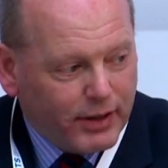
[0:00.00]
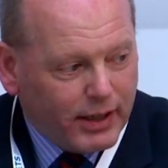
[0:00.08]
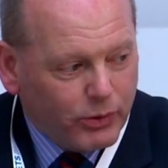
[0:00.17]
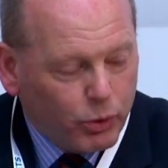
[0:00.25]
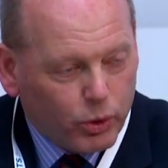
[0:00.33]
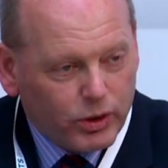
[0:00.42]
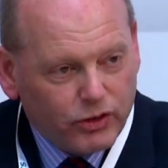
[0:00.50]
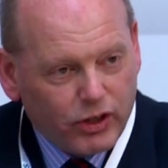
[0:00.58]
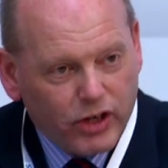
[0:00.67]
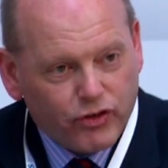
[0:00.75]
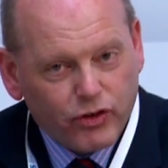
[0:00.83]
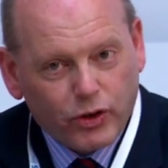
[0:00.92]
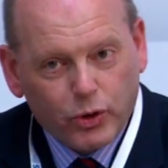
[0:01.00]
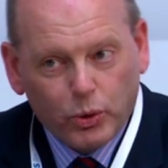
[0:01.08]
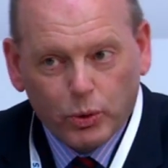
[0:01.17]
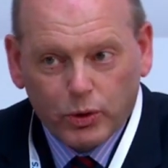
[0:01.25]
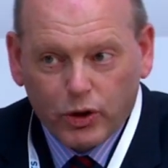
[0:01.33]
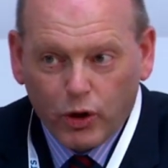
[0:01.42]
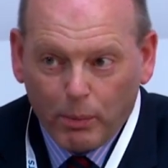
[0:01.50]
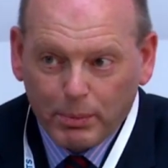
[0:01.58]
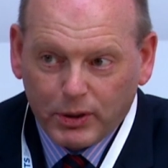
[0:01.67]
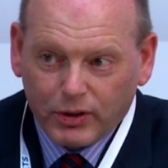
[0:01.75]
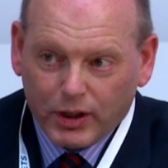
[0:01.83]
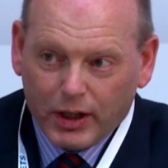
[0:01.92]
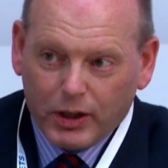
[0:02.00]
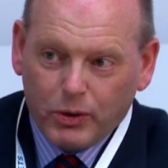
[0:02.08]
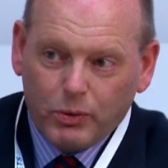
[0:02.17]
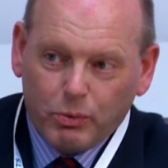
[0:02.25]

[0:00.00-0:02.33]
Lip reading: an organisation called COBSIO,